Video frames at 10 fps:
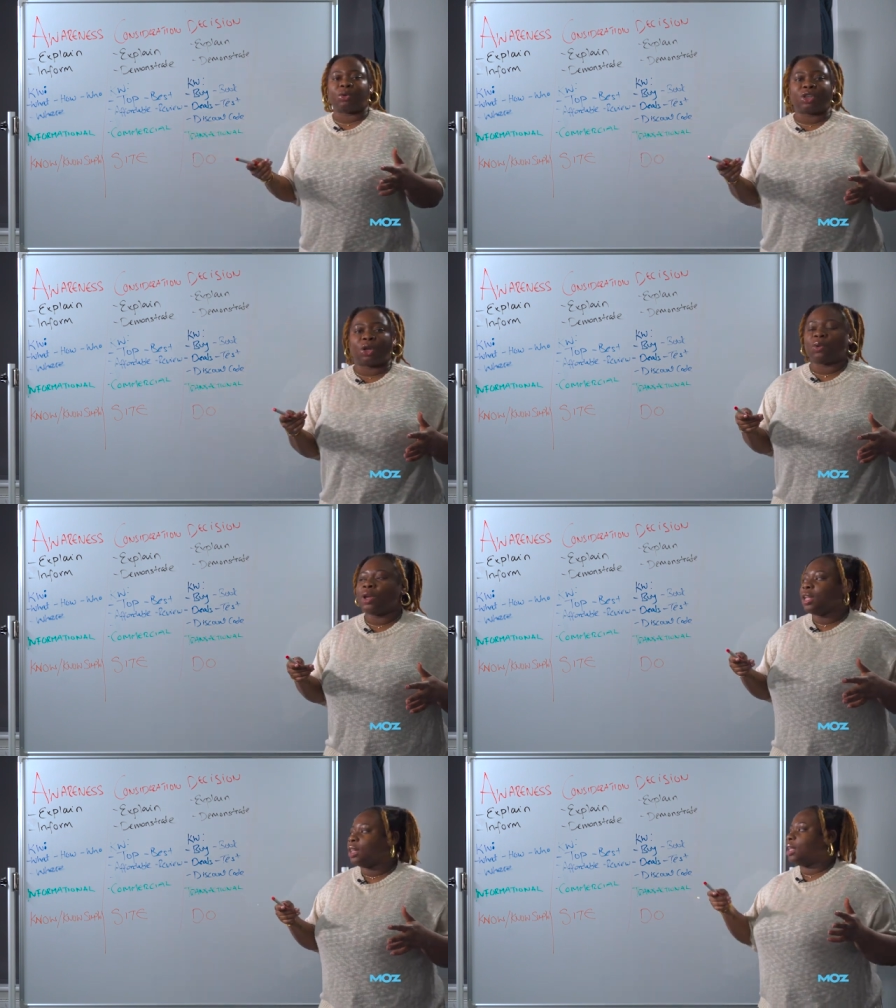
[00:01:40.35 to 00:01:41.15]
So
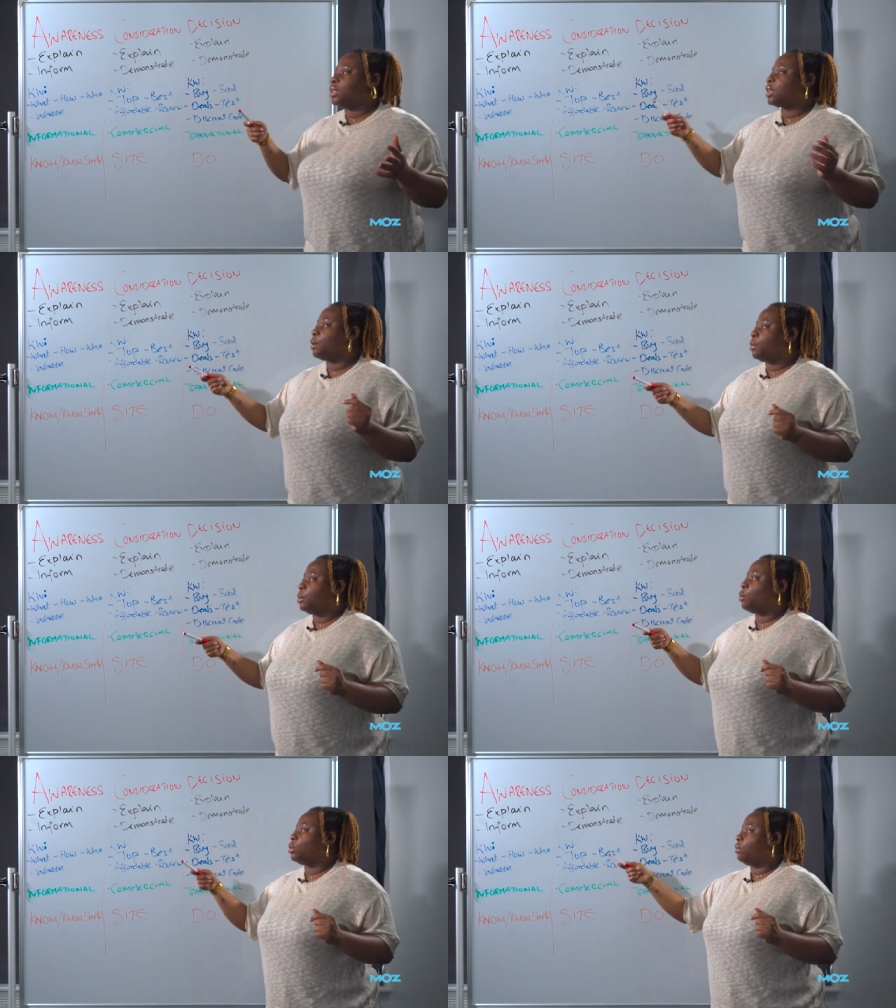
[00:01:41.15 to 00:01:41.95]
these can be
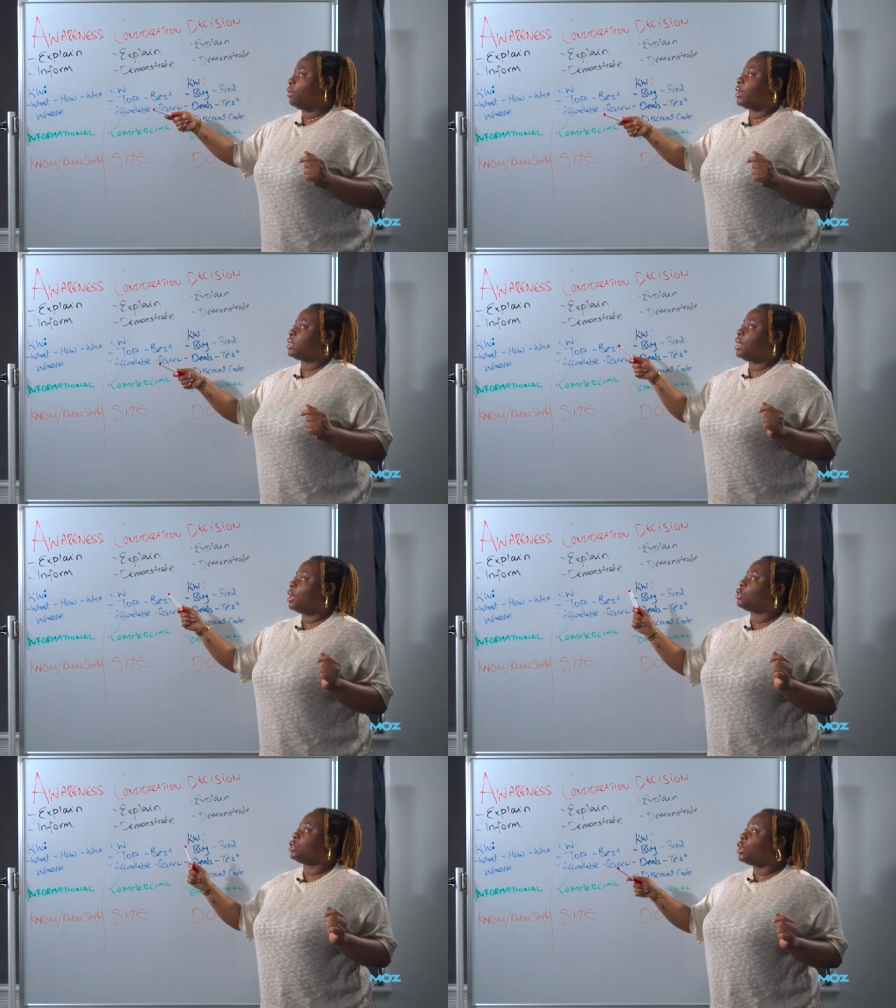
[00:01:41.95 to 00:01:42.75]
modifiers to
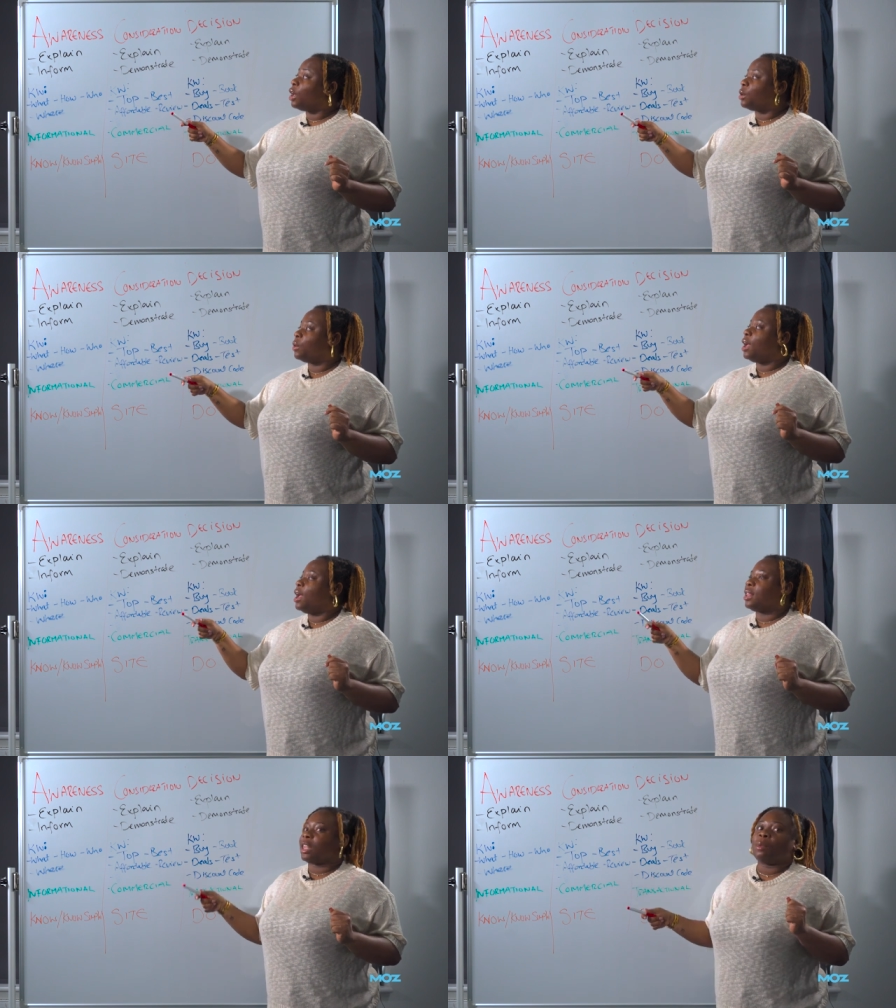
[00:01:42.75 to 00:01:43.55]
let us know
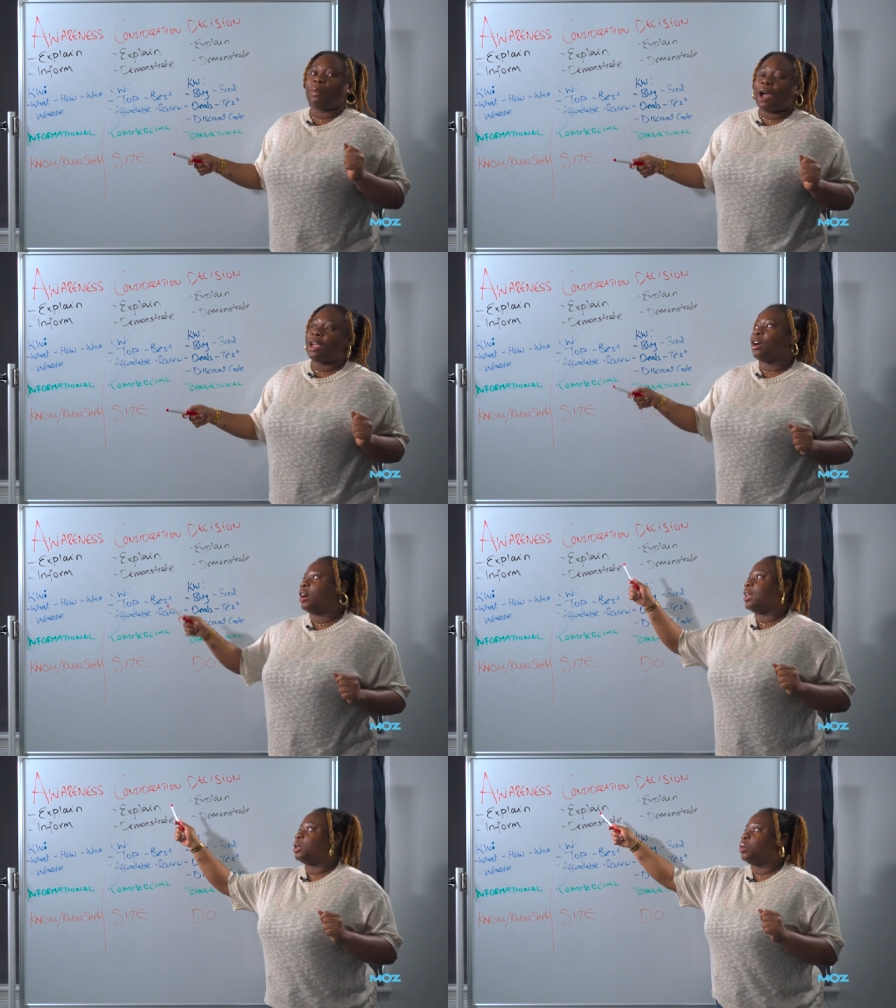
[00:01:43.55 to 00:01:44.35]
that the
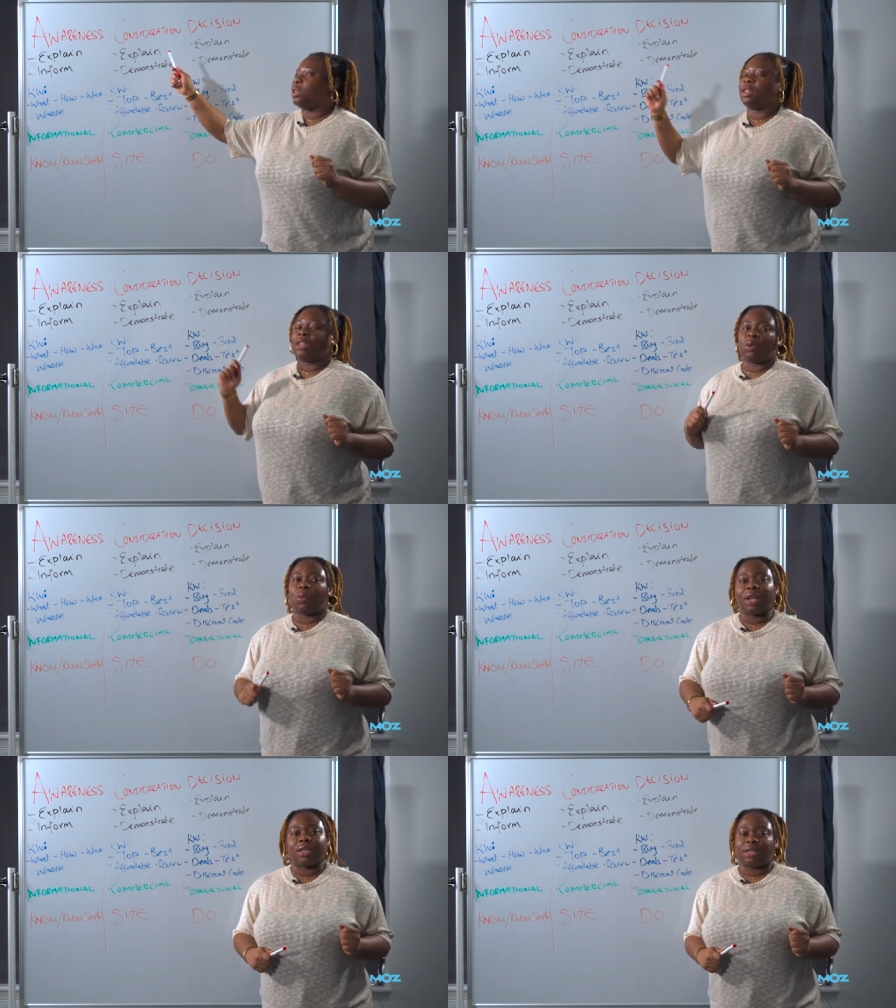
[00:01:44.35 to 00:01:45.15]
buyer is within the
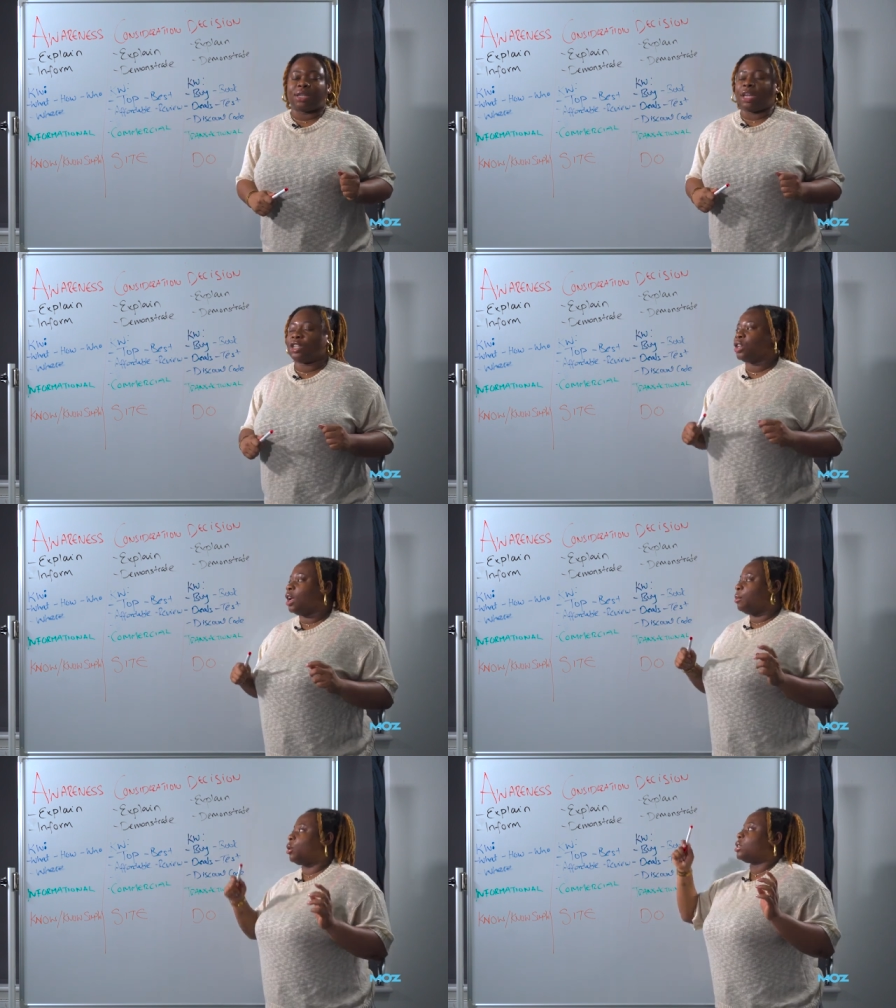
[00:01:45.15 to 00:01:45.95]
awareness stage,
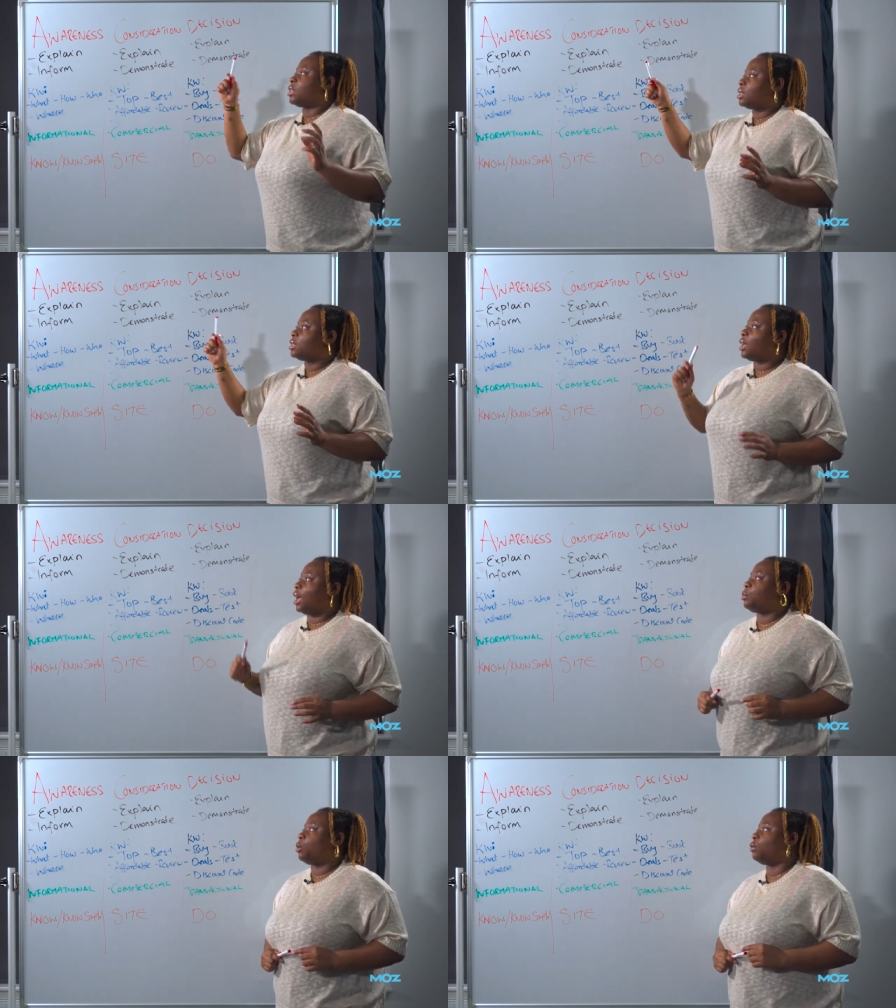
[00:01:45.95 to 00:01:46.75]
because that's the
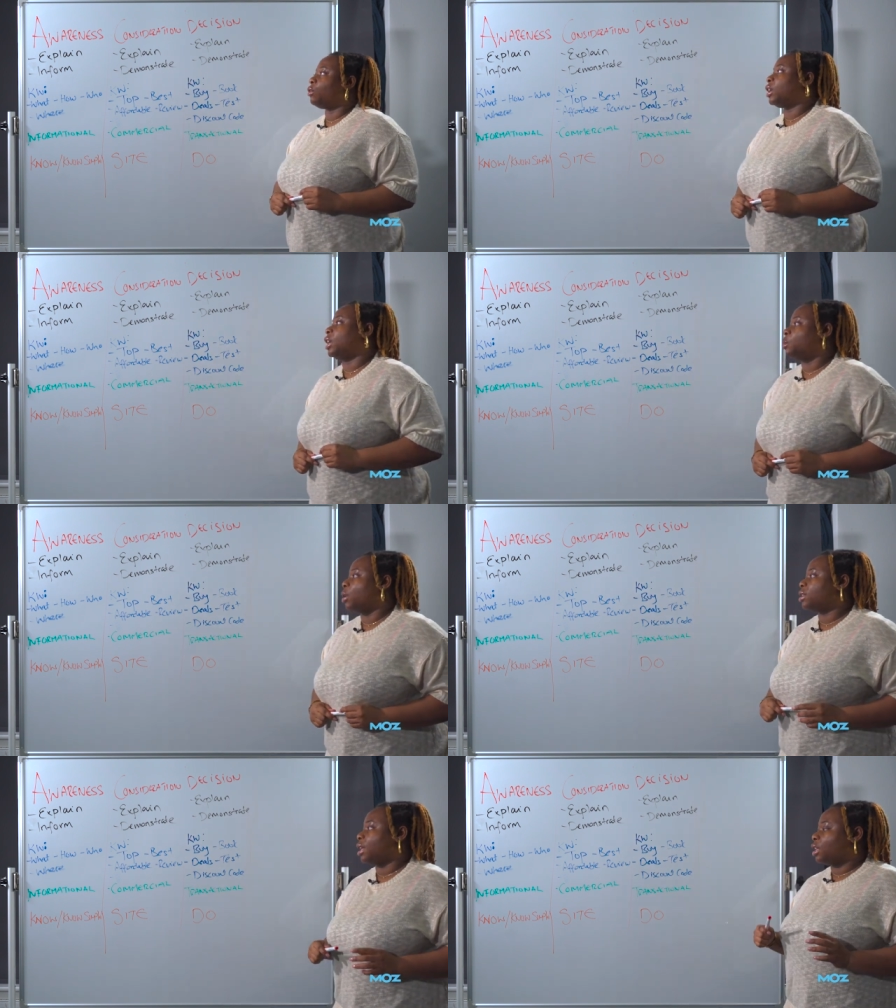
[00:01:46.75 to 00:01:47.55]
type of
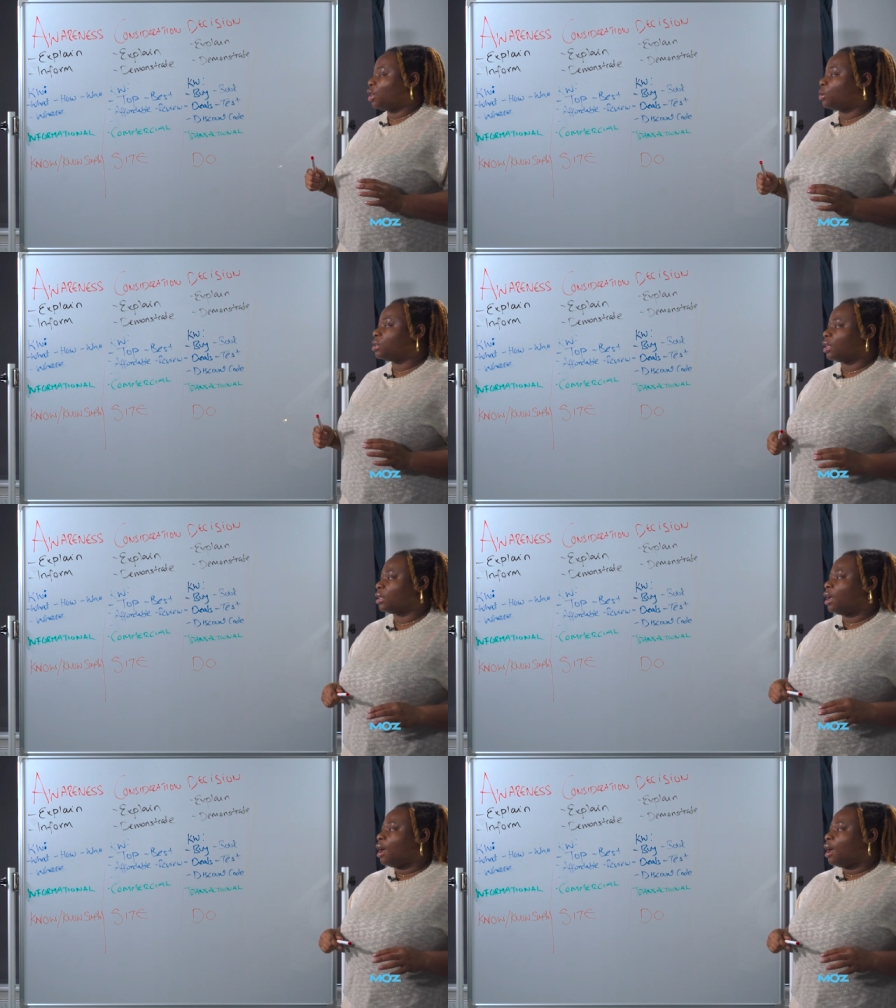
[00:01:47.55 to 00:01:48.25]
keywords that they're using.